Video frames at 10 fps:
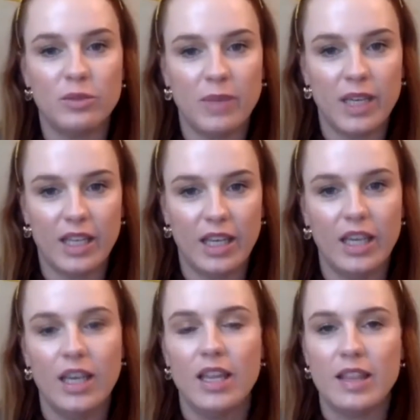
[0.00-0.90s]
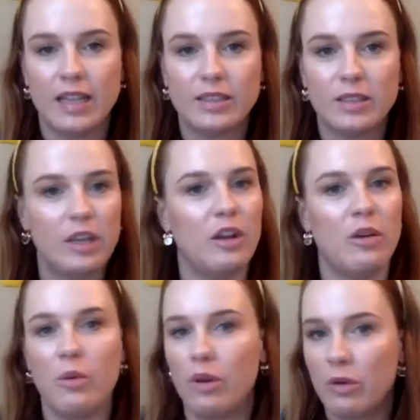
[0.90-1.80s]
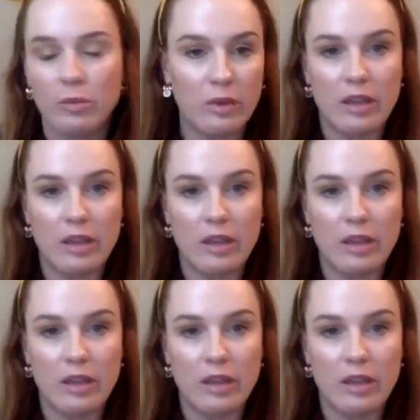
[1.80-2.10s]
Mickey, that's, or,